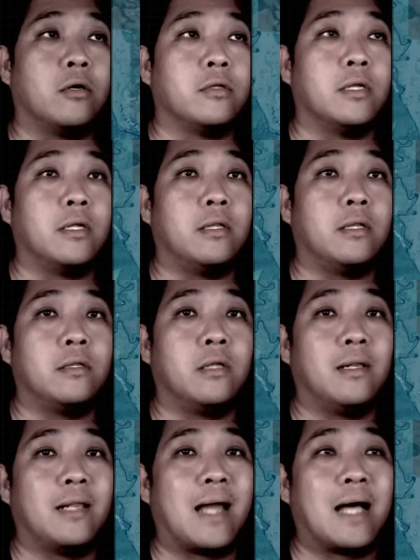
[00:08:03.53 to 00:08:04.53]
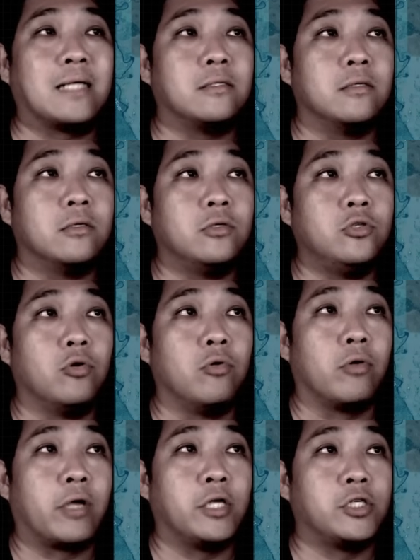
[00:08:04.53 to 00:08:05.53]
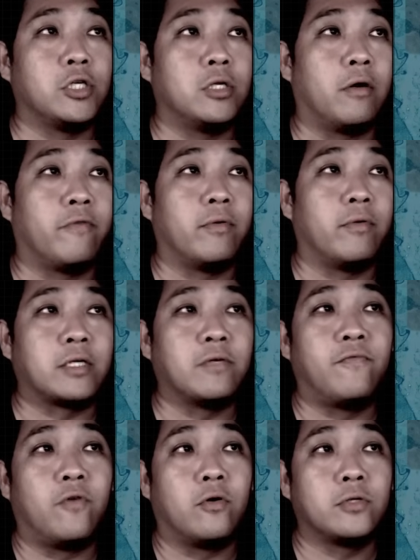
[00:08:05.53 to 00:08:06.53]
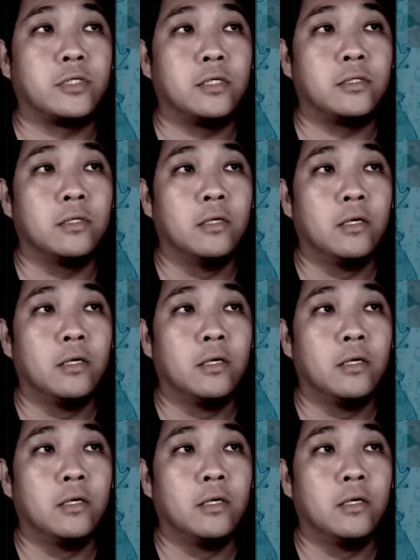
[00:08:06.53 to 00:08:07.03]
the last geolocation of the Russian forces,